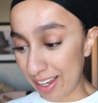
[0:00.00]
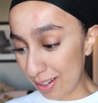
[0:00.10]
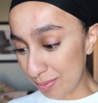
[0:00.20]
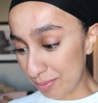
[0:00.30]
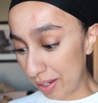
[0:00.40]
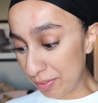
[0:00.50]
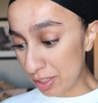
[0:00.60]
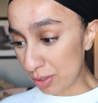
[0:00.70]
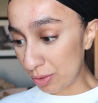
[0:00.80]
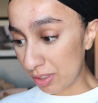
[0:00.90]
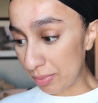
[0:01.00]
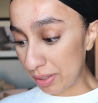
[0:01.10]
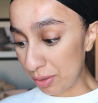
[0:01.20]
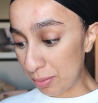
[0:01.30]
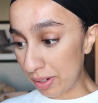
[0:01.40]
Um, I've just ordered
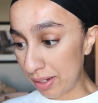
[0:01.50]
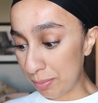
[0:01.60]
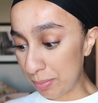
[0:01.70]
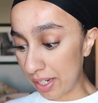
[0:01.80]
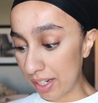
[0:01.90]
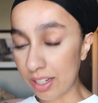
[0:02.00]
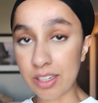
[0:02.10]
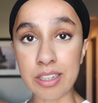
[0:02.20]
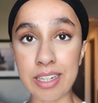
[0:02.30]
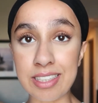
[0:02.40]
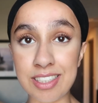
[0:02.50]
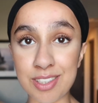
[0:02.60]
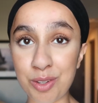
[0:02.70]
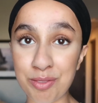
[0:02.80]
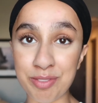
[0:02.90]
my Uber but it's
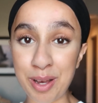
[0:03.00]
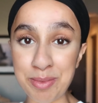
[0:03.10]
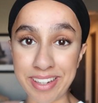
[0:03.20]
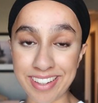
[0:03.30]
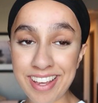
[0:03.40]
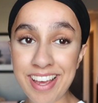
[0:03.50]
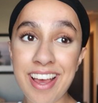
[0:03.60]
just confirming.